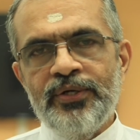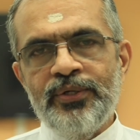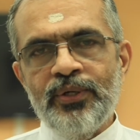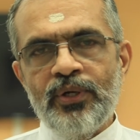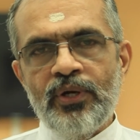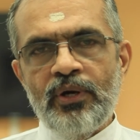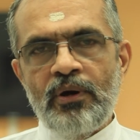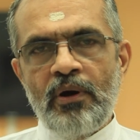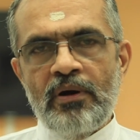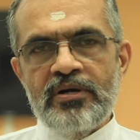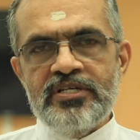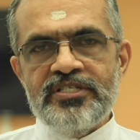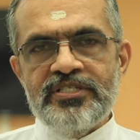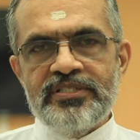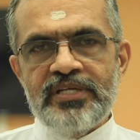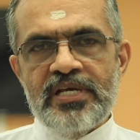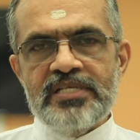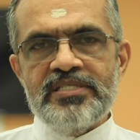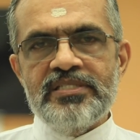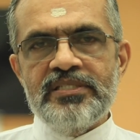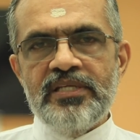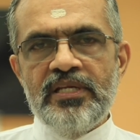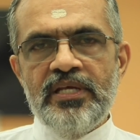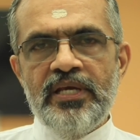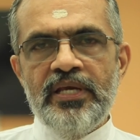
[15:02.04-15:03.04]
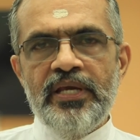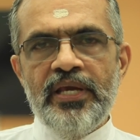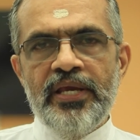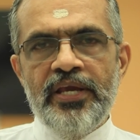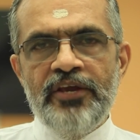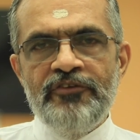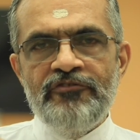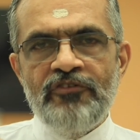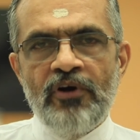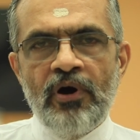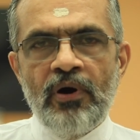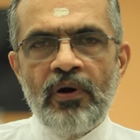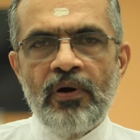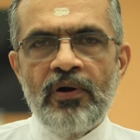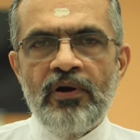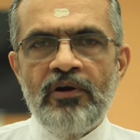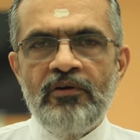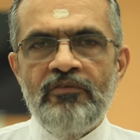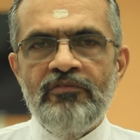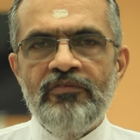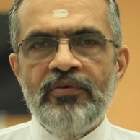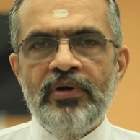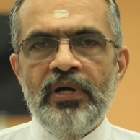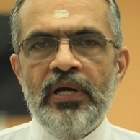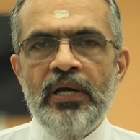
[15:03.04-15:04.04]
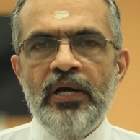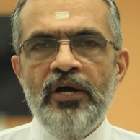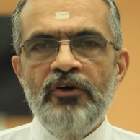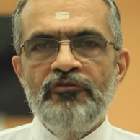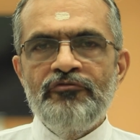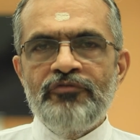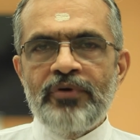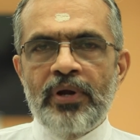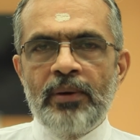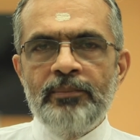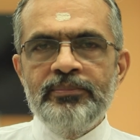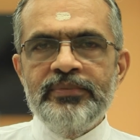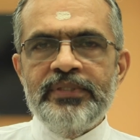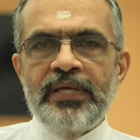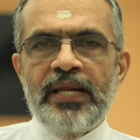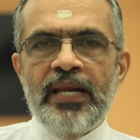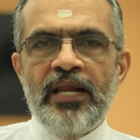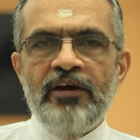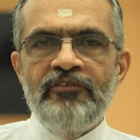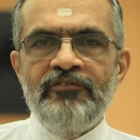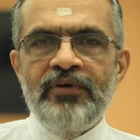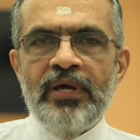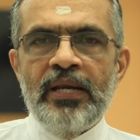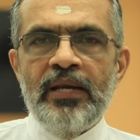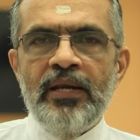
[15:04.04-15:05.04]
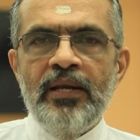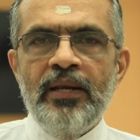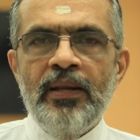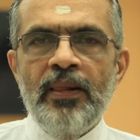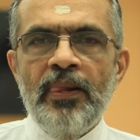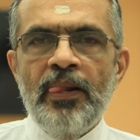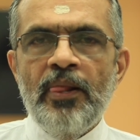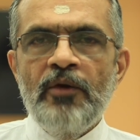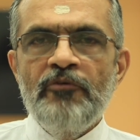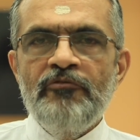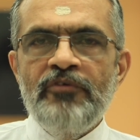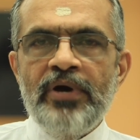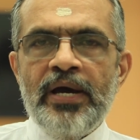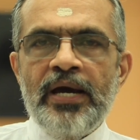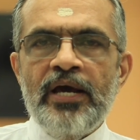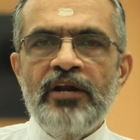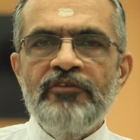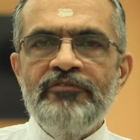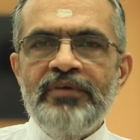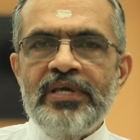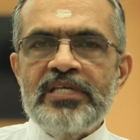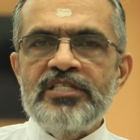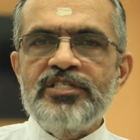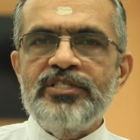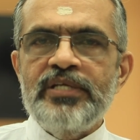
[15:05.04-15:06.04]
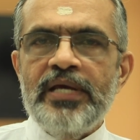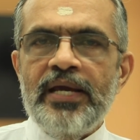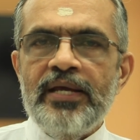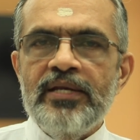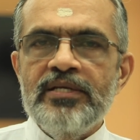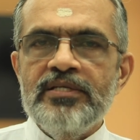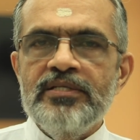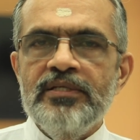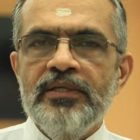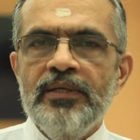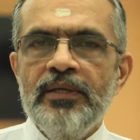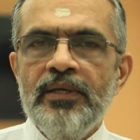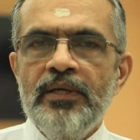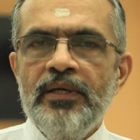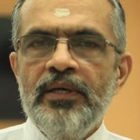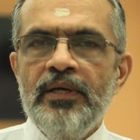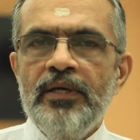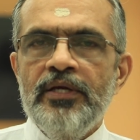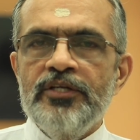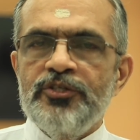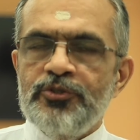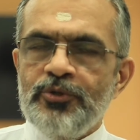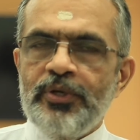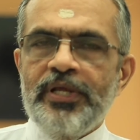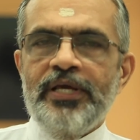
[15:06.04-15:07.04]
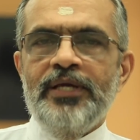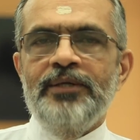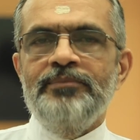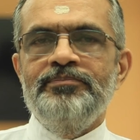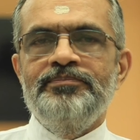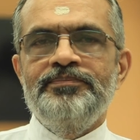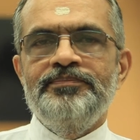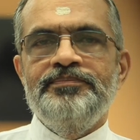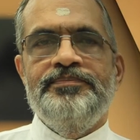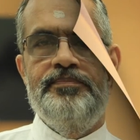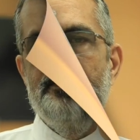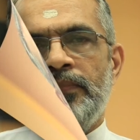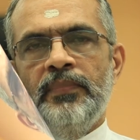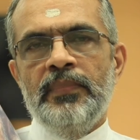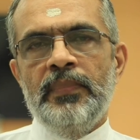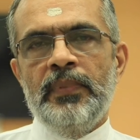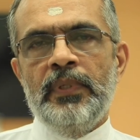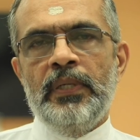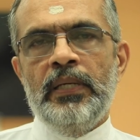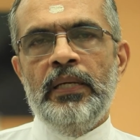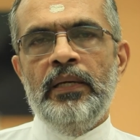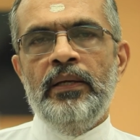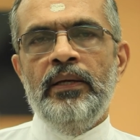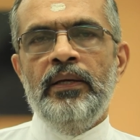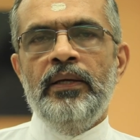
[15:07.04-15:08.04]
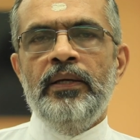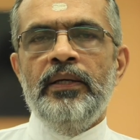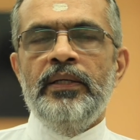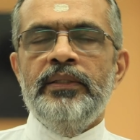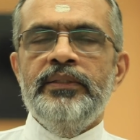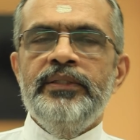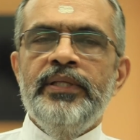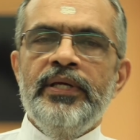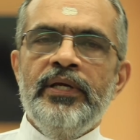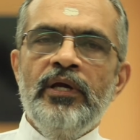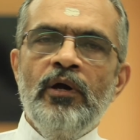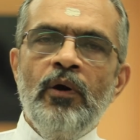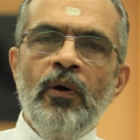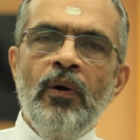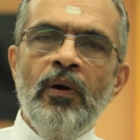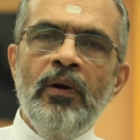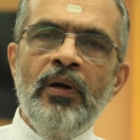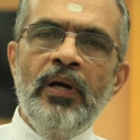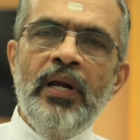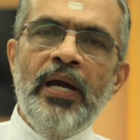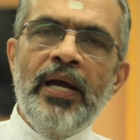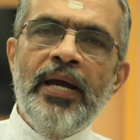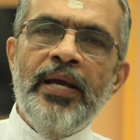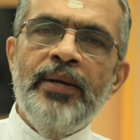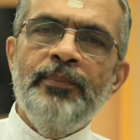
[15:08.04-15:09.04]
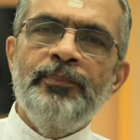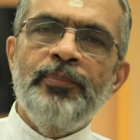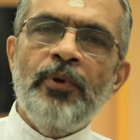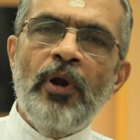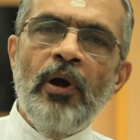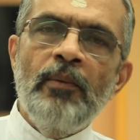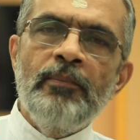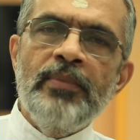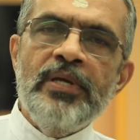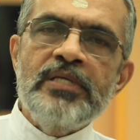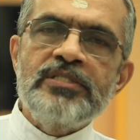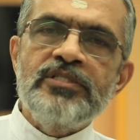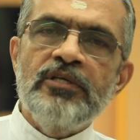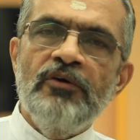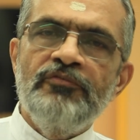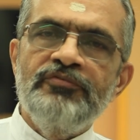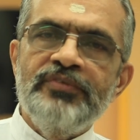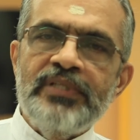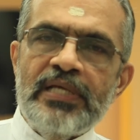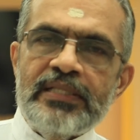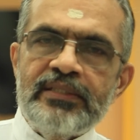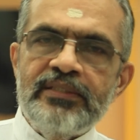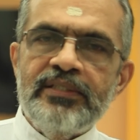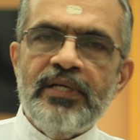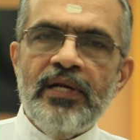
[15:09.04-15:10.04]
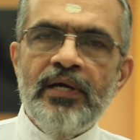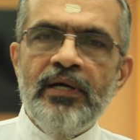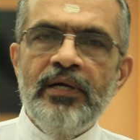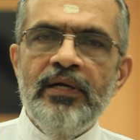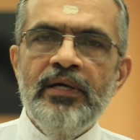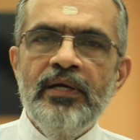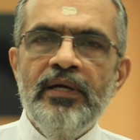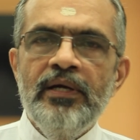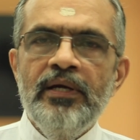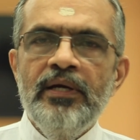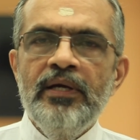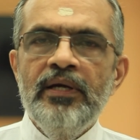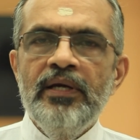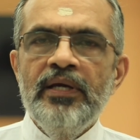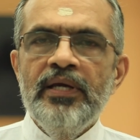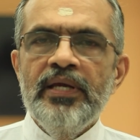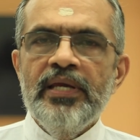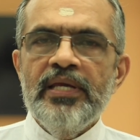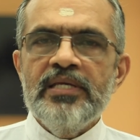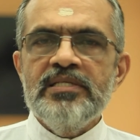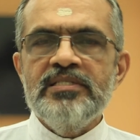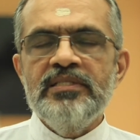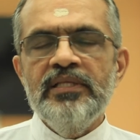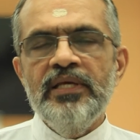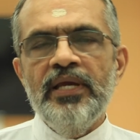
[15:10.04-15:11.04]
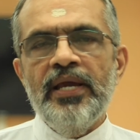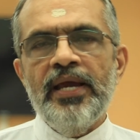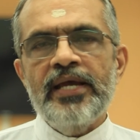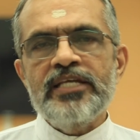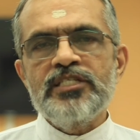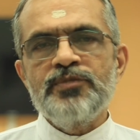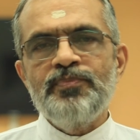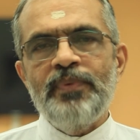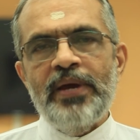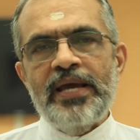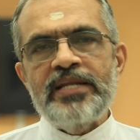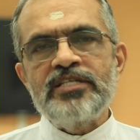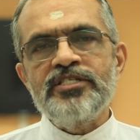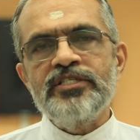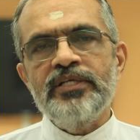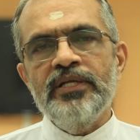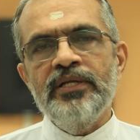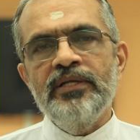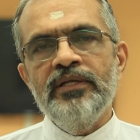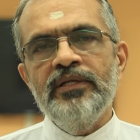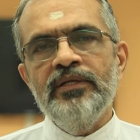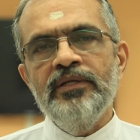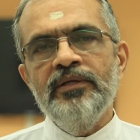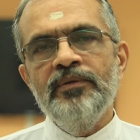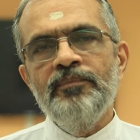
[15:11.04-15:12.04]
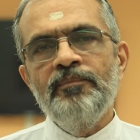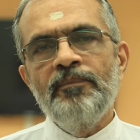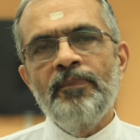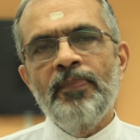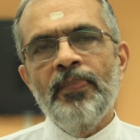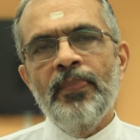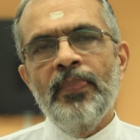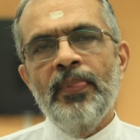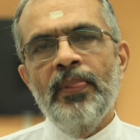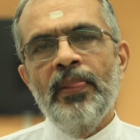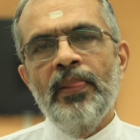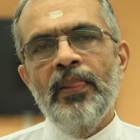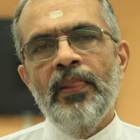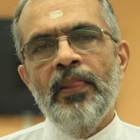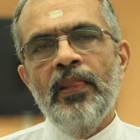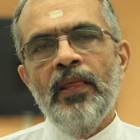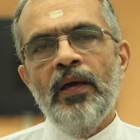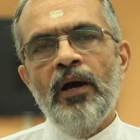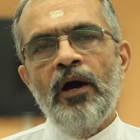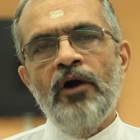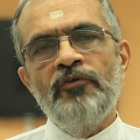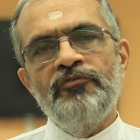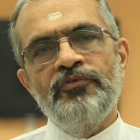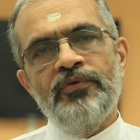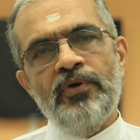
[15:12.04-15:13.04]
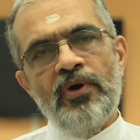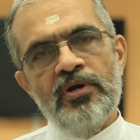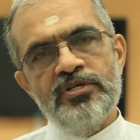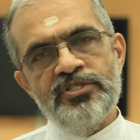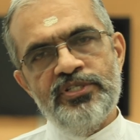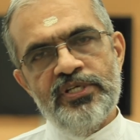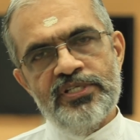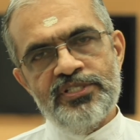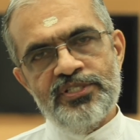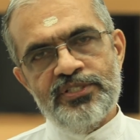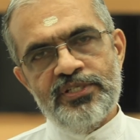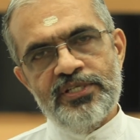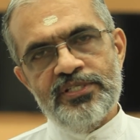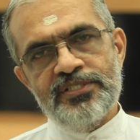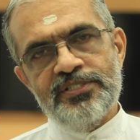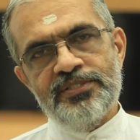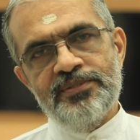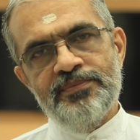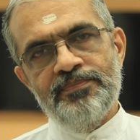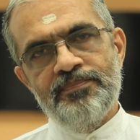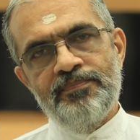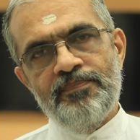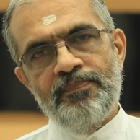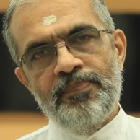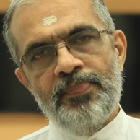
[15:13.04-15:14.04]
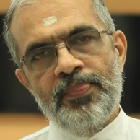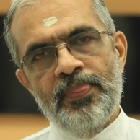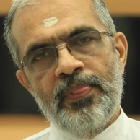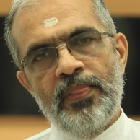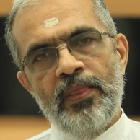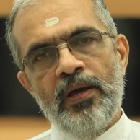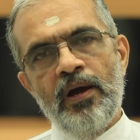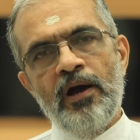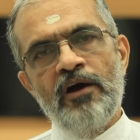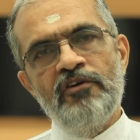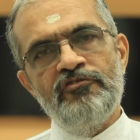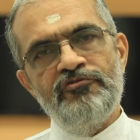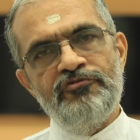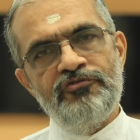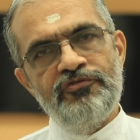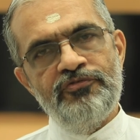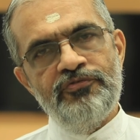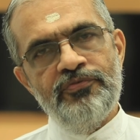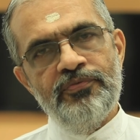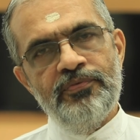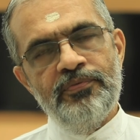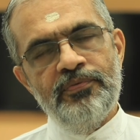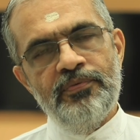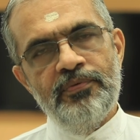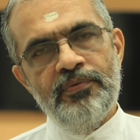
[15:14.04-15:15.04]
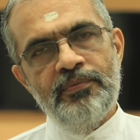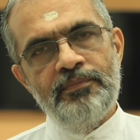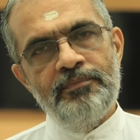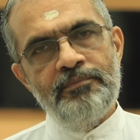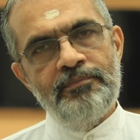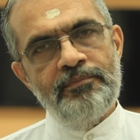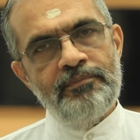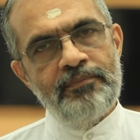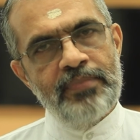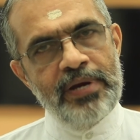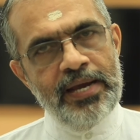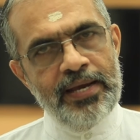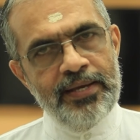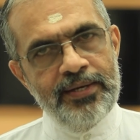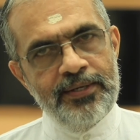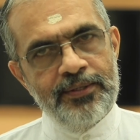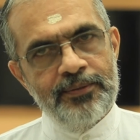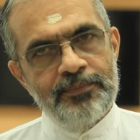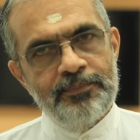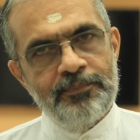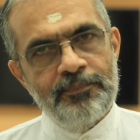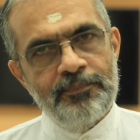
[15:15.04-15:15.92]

to consciously evolve from the level where we stand today. The goal and promise of Tantra is the expansion of consciousness of man.